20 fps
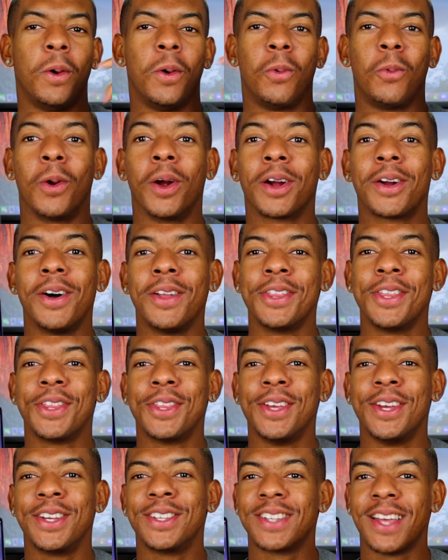Work on the
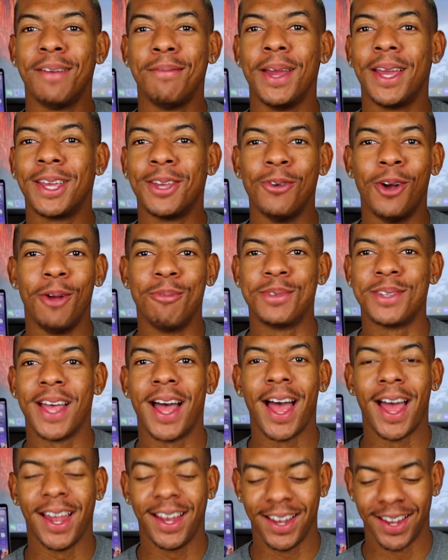things that make you
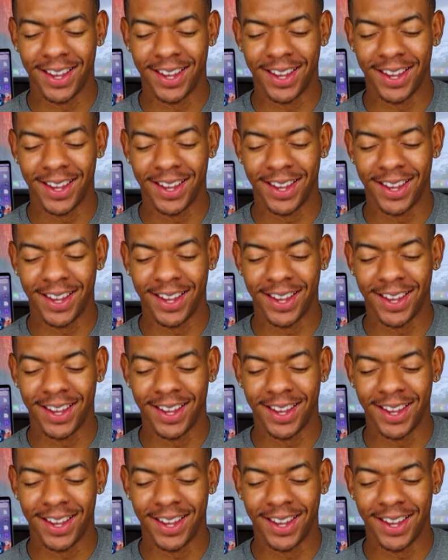upset.